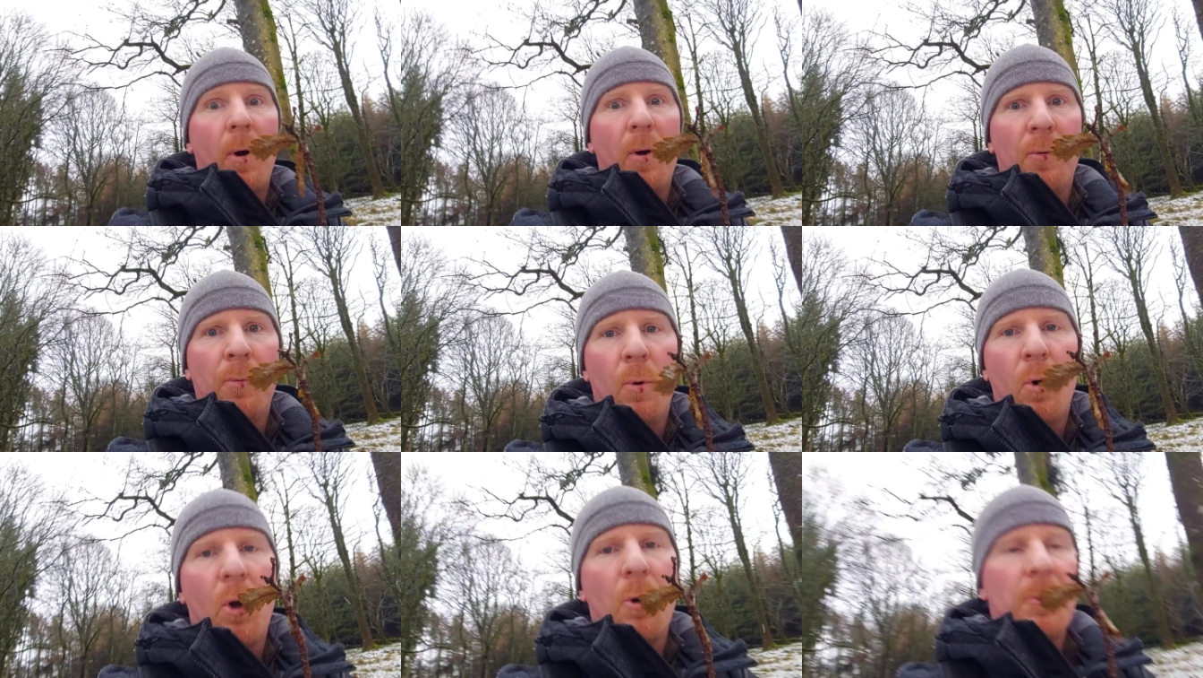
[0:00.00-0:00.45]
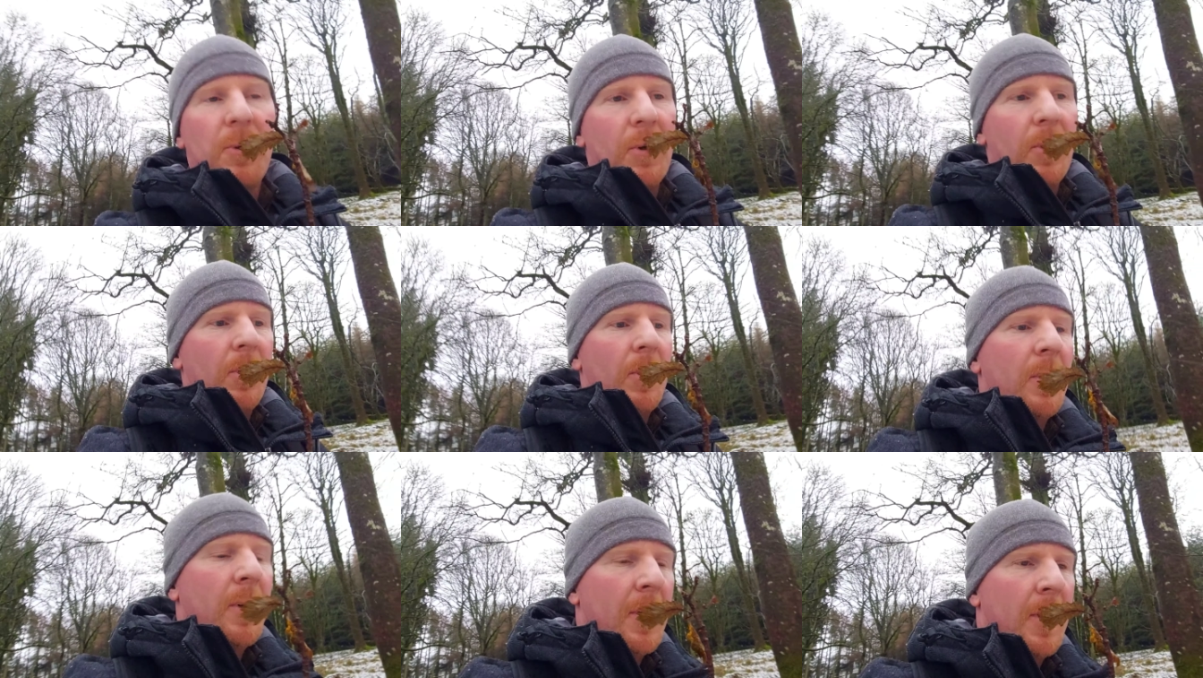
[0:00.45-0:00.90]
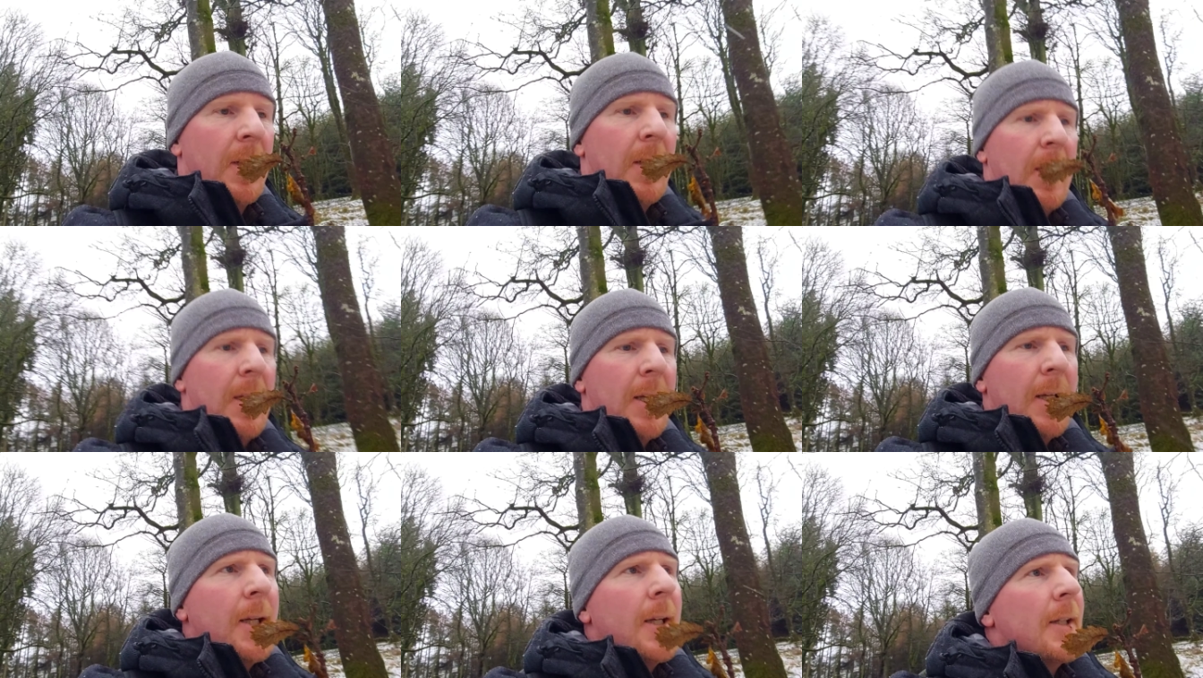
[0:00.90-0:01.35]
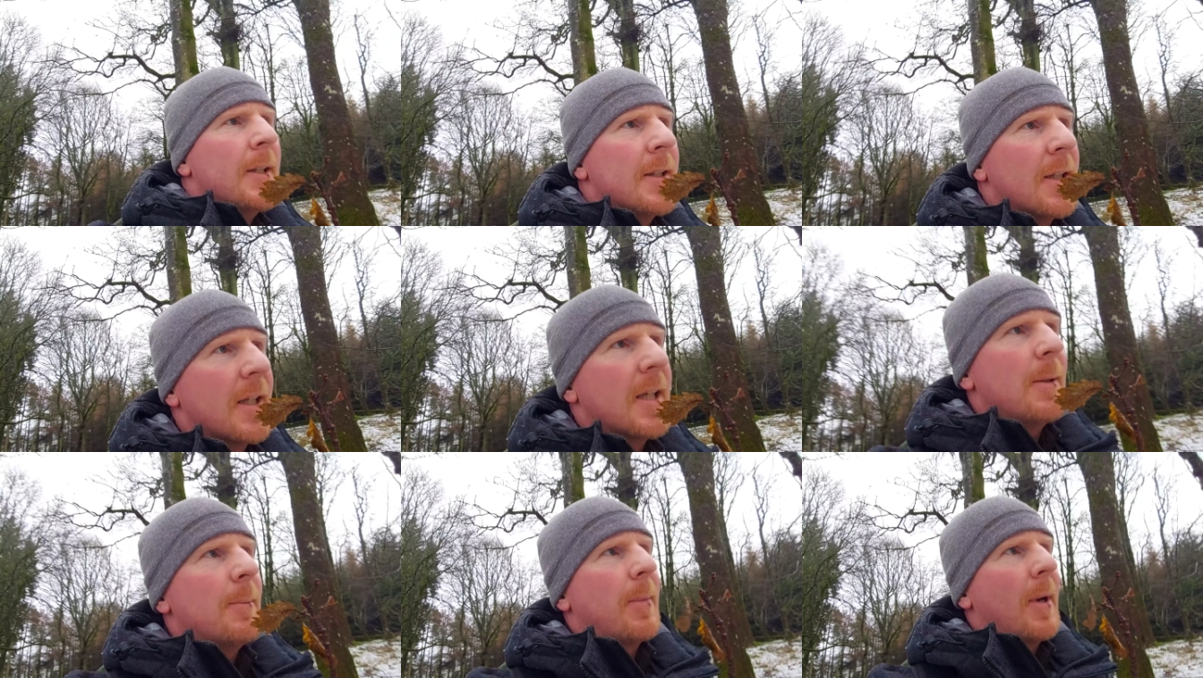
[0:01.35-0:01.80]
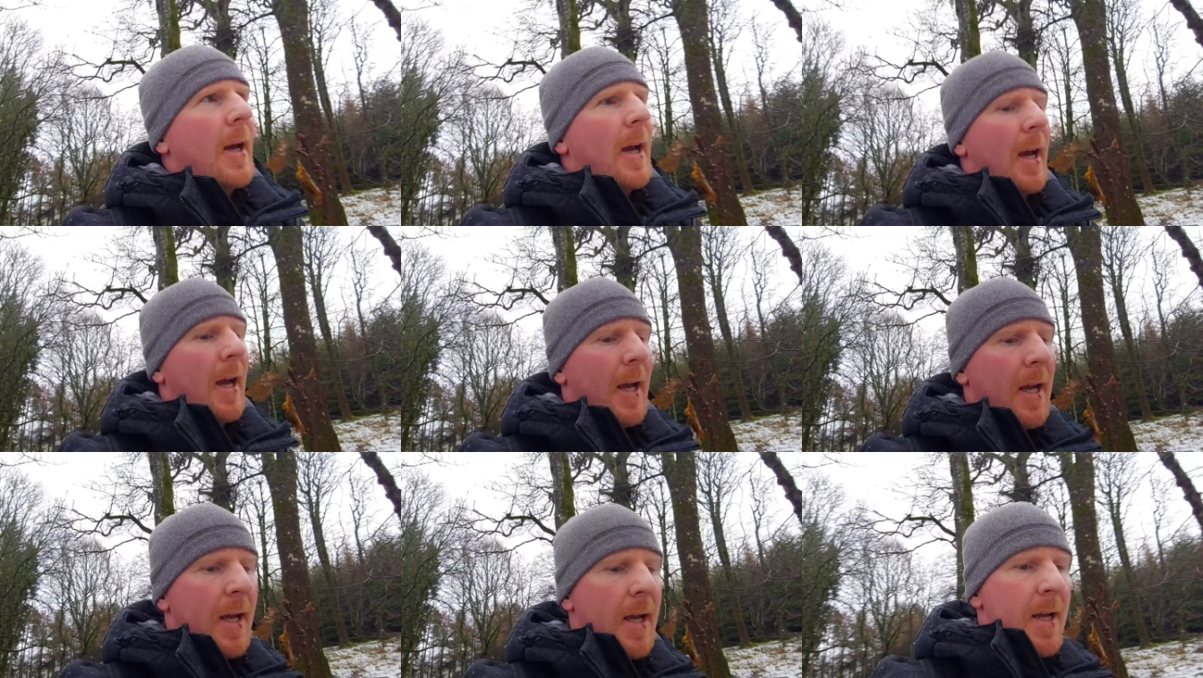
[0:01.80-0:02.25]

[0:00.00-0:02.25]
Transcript: mouth warm, you know, to keep uh,